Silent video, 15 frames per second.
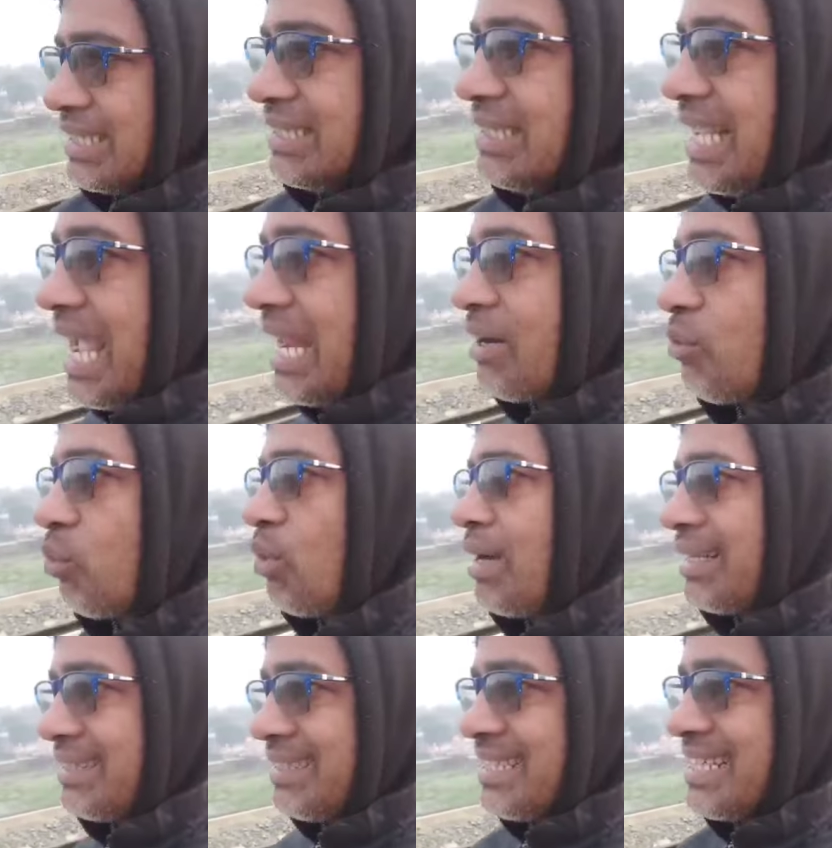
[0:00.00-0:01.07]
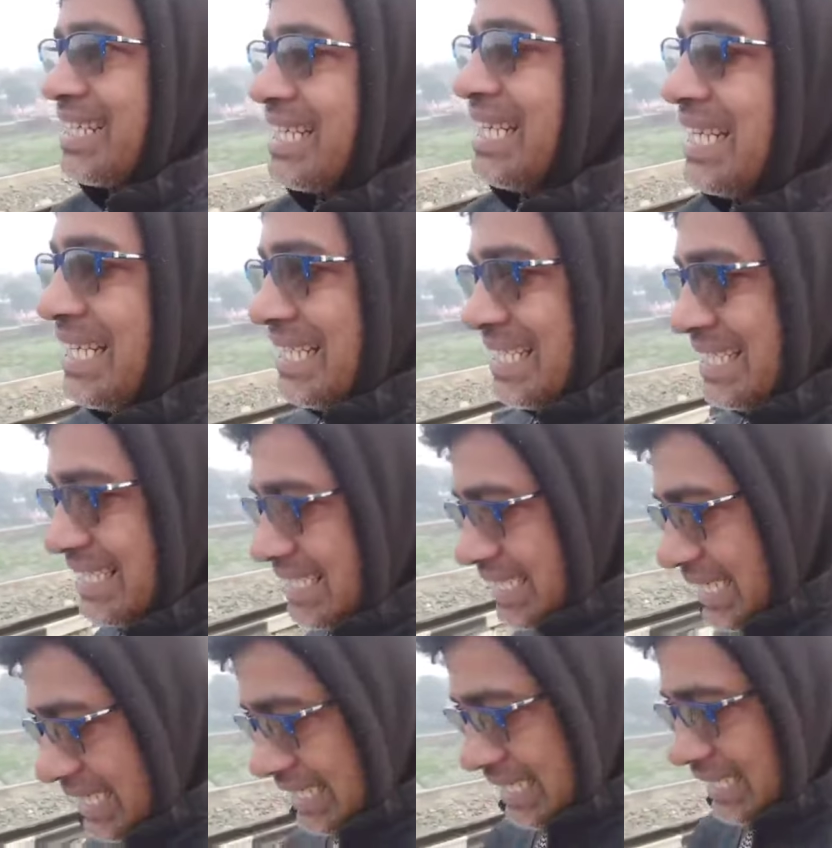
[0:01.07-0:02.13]
there was a
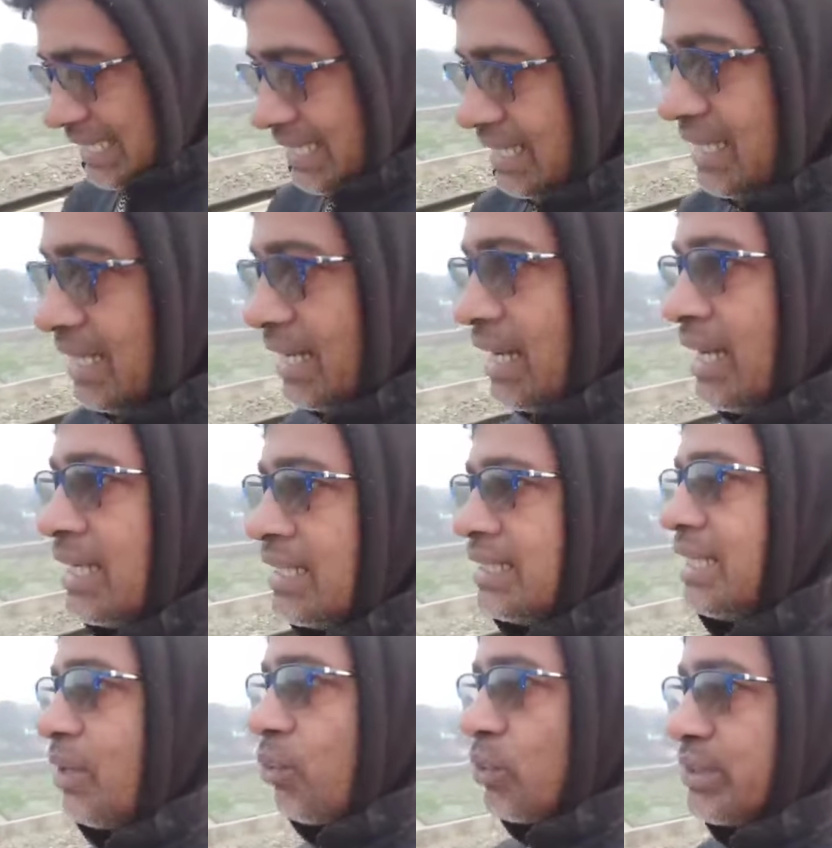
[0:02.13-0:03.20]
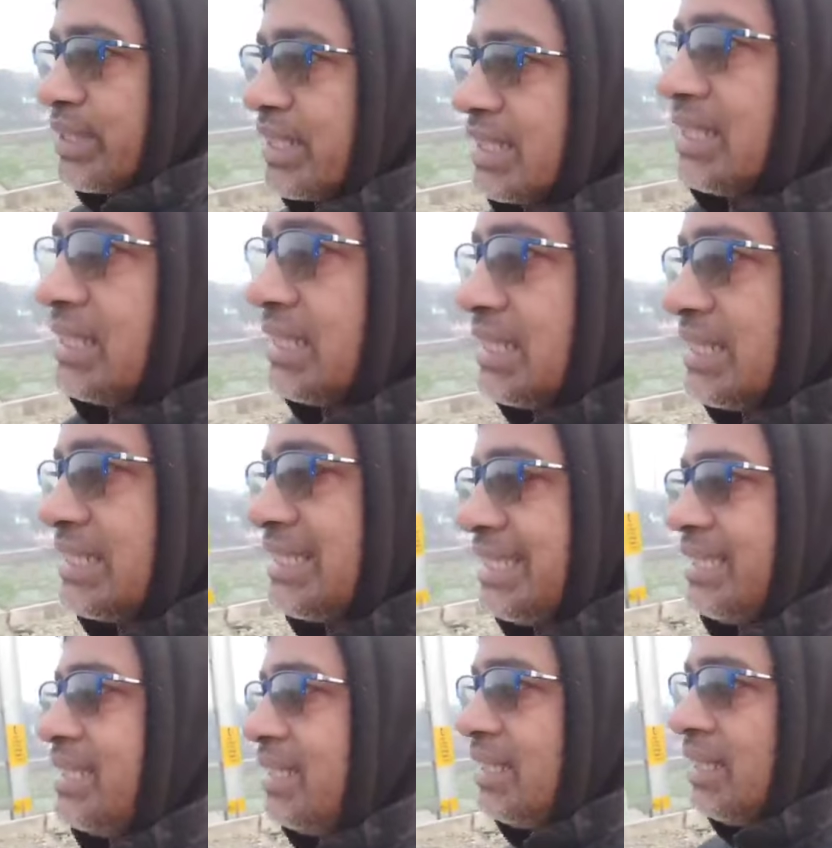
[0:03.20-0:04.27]
tree, there was a
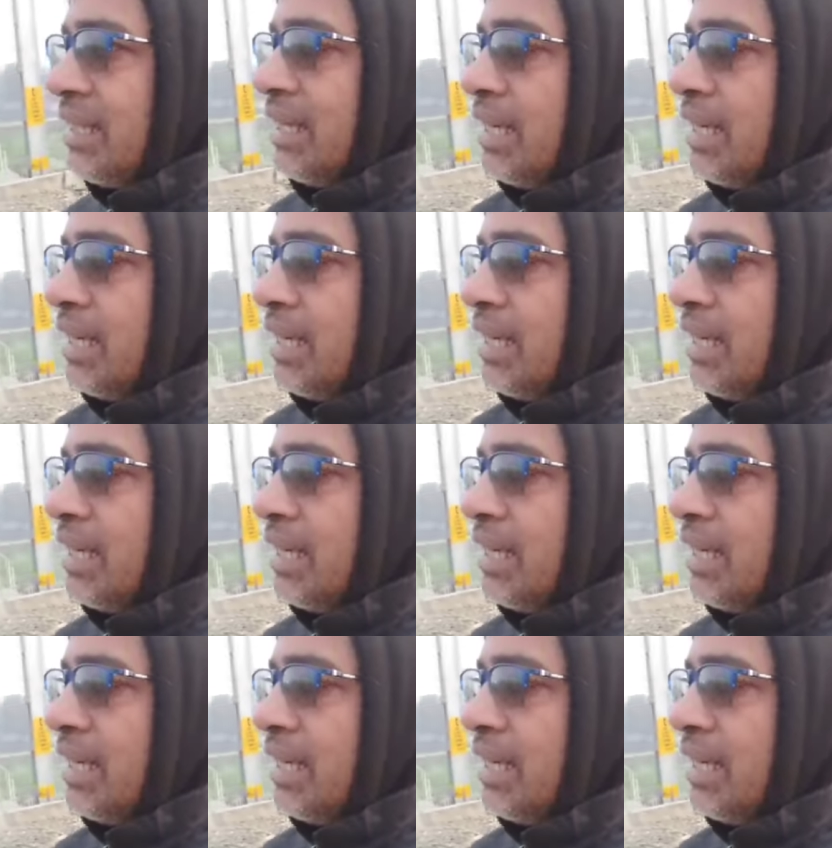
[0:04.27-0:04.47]
tree.